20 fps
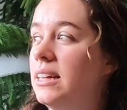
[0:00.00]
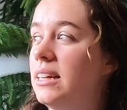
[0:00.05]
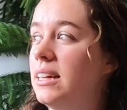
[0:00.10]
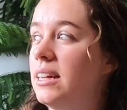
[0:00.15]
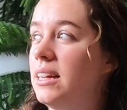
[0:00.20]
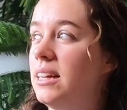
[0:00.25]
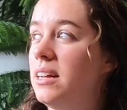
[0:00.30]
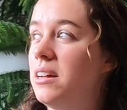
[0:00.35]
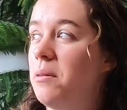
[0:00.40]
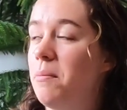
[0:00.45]

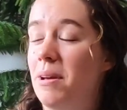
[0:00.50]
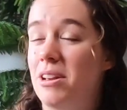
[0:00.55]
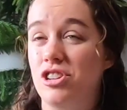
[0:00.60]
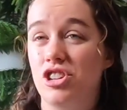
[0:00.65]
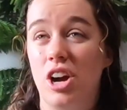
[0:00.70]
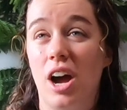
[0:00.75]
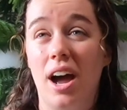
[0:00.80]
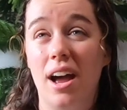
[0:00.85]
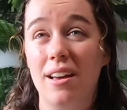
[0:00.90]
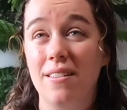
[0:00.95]
my
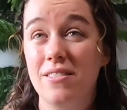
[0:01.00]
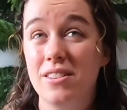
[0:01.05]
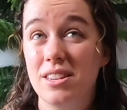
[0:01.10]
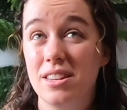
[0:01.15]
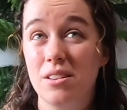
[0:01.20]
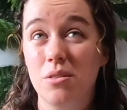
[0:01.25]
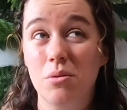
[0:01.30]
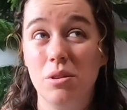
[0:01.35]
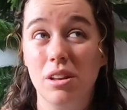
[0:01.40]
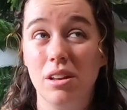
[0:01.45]
chives
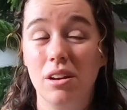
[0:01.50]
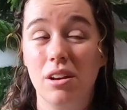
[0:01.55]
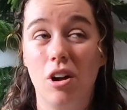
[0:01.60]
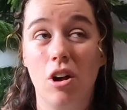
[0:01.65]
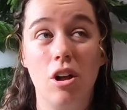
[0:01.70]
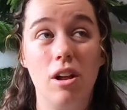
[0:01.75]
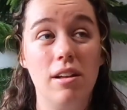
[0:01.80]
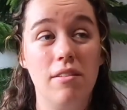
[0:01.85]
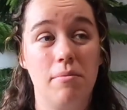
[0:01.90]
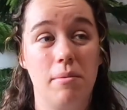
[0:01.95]
did
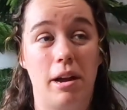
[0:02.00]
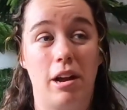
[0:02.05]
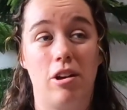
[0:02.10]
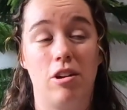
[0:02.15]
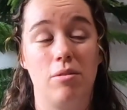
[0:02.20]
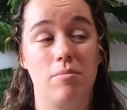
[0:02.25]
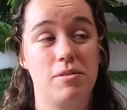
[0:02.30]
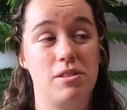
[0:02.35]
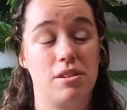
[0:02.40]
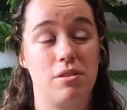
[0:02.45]
all of my
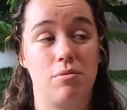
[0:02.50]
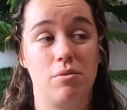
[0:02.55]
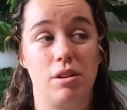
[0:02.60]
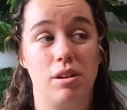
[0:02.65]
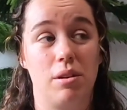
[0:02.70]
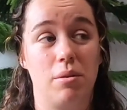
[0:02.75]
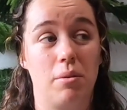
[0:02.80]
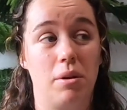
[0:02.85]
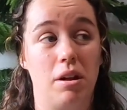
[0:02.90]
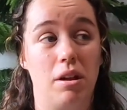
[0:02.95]
herbs did
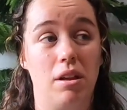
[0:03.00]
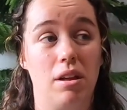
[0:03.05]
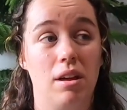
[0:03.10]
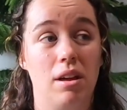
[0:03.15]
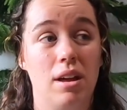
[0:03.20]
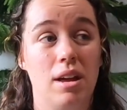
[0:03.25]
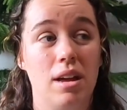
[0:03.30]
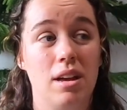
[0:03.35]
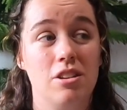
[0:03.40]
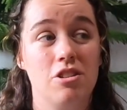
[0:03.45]
really well.
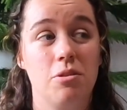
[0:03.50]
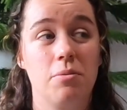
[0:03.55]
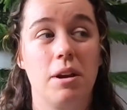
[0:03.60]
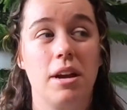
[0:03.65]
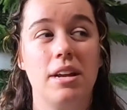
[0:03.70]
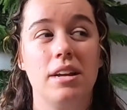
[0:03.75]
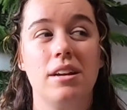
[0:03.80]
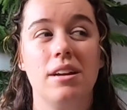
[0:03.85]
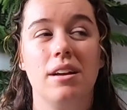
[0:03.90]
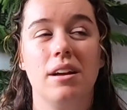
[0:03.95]
So
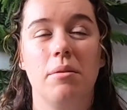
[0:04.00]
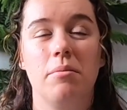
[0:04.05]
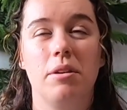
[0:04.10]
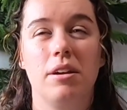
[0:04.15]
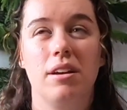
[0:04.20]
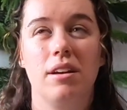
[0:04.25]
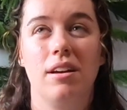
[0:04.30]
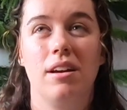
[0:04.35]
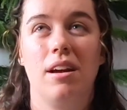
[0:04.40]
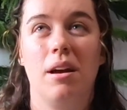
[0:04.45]

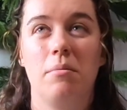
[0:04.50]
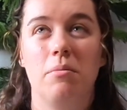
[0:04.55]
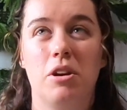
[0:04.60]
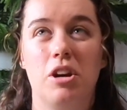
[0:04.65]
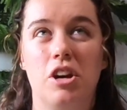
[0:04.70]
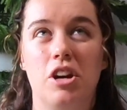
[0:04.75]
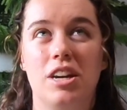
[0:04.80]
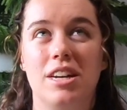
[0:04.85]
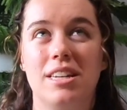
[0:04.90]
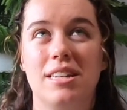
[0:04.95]
I'm
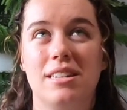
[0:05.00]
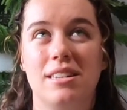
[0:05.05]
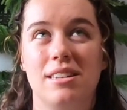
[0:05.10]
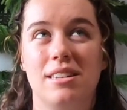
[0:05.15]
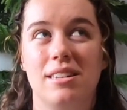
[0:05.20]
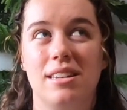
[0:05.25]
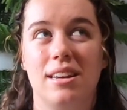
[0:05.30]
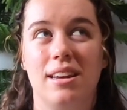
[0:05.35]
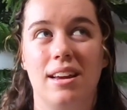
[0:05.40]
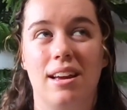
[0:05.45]
curious to
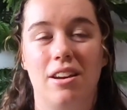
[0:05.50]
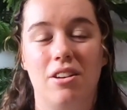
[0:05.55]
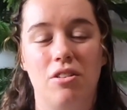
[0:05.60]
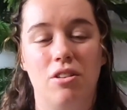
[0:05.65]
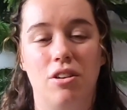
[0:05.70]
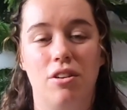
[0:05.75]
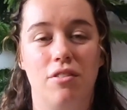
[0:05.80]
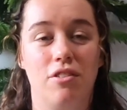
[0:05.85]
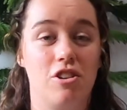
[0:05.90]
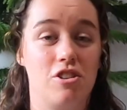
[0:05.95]
see, I don't
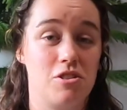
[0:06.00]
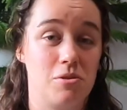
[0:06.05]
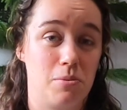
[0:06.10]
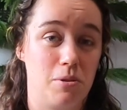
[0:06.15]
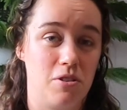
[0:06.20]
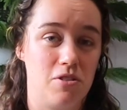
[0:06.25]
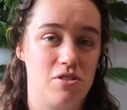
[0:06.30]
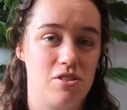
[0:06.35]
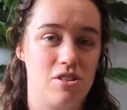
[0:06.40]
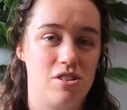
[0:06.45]
know if you're
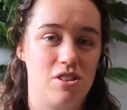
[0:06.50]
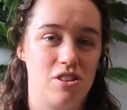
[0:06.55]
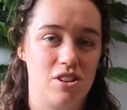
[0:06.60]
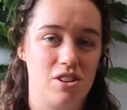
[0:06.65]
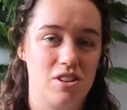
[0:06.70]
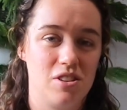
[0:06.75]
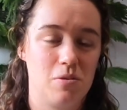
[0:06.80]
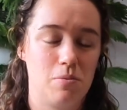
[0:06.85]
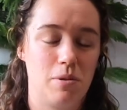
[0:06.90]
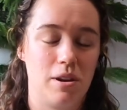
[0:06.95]
supposed to do
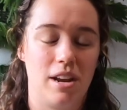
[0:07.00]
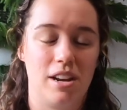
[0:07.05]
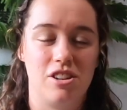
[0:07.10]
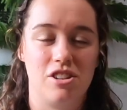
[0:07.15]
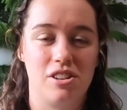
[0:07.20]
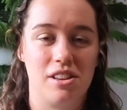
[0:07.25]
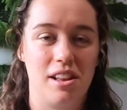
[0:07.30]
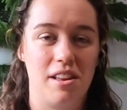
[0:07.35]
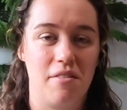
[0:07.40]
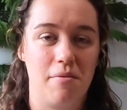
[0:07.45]
this, but I
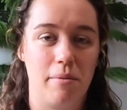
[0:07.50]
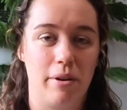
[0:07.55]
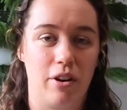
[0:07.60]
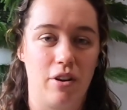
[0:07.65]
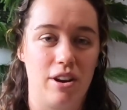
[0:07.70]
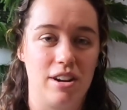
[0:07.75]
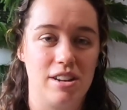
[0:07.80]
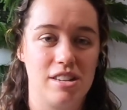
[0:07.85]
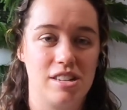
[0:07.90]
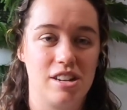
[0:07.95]
just left my
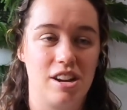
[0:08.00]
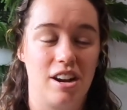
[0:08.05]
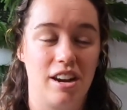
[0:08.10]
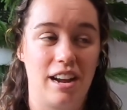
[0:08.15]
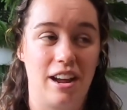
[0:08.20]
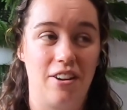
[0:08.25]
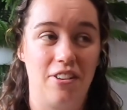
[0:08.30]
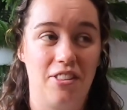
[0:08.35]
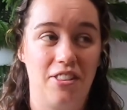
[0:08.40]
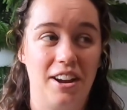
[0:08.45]
green stock
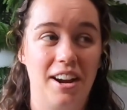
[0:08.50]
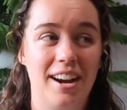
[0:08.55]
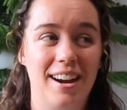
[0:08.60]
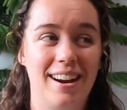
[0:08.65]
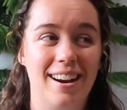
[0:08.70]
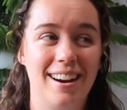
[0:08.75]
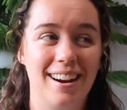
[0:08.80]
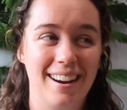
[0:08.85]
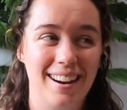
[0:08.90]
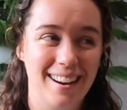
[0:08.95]
out
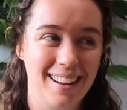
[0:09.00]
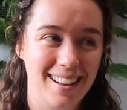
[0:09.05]
there